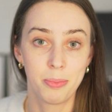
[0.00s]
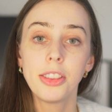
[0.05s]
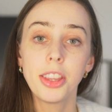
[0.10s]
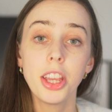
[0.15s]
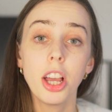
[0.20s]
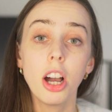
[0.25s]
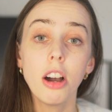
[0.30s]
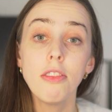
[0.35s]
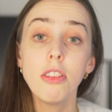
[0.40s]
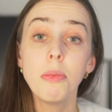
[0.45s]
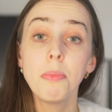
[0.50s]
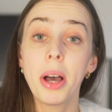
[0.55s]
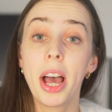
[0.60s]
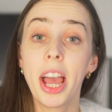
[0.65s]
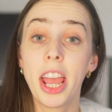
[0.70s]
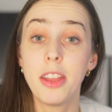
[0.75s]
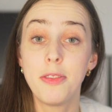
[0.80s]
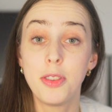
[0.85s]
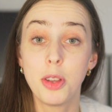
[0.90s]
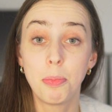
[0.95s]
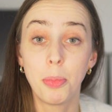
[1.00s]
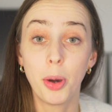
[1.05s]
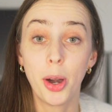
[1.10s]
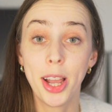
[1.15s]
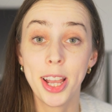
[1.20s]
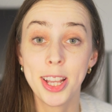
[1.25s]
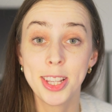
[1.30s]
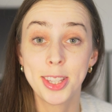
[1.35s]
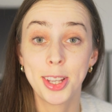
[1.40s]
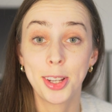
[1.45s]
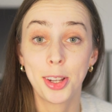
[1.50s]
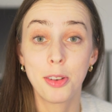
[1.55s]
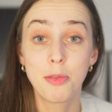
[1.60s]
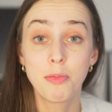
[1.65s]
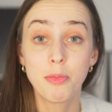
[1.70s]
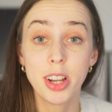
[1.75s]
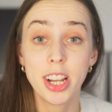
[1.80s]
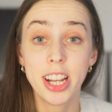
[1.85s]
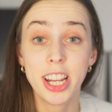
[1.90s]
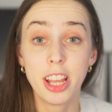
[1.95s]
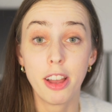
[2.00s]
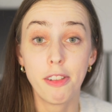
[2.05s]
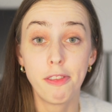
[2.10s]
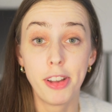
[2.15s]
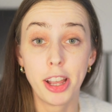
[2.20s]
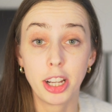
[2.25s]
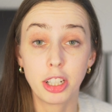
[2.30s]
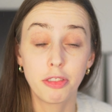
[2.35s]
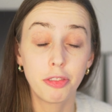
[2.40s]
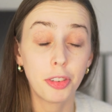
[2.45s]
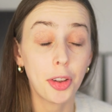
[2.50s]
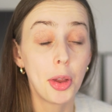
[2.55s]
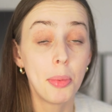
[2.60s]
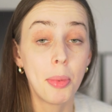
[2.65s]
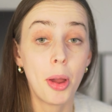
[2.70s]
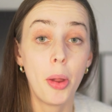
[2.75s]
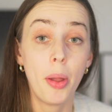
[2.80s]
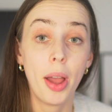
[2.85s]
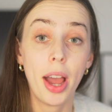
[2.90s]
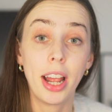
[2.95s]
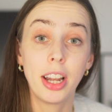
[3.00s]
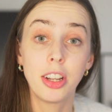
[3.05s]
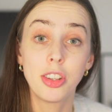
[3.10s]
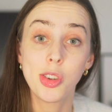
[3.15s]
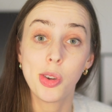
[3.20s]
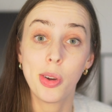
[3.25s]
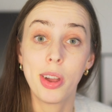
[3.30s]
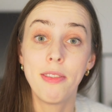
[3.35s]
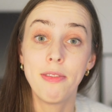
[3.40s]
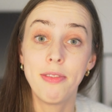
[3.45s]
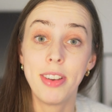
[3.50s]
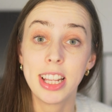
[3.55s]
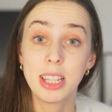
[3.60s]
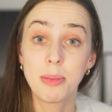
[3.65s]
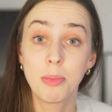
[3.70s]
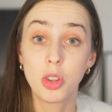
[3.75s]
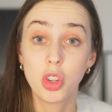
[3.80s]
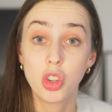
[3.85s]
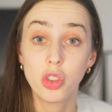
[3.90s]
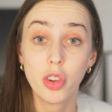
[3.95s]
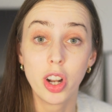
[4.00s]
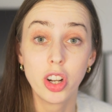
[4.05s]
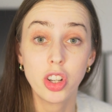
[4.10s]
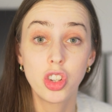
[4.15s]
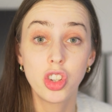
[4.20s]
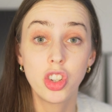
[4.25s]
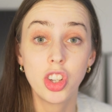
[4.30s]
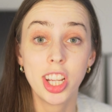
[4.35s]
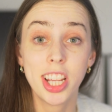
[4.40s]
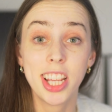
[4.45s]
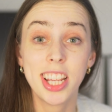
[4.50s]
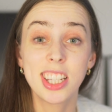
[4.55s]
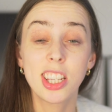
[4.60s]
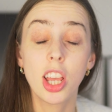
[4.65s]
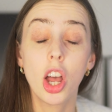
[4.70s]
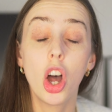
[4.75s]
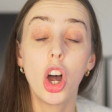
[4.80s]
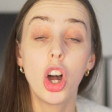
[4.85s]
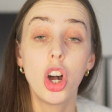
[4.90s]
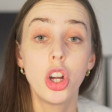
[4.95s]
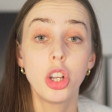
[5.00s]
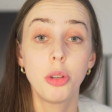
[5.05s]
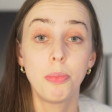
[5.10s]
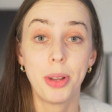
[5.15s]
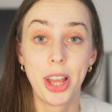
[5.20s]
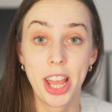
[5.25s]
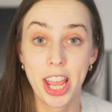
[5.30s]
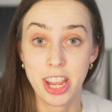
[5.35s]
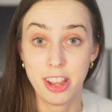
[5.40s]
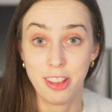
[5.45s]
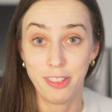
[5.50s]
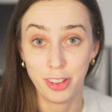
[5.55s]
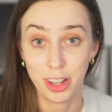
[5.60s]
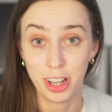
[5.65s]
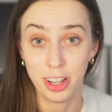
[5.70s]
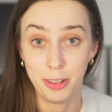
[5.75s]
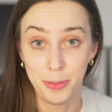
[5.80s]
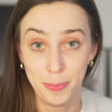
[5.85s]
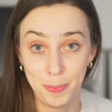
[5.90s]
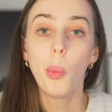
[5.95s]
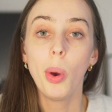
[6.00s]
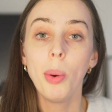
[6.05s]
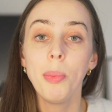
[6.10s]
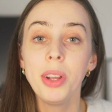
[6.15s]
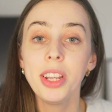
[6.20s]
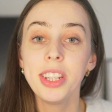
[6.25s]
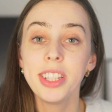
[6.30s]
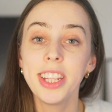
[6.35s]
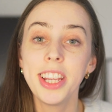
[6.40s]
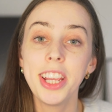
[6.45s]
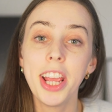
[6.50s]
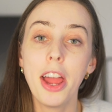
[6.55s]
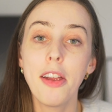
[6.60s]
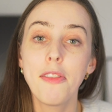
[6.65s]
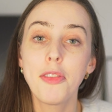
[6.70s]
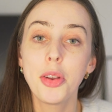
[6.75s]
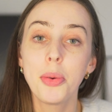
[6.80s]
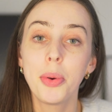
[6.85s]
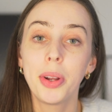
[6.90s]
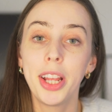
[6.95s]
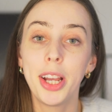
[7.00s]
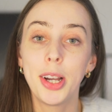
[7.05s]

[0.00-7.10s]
The other behaviour bias that can really affect FOMO and your investment strategy is herd behaviour. When we see everyone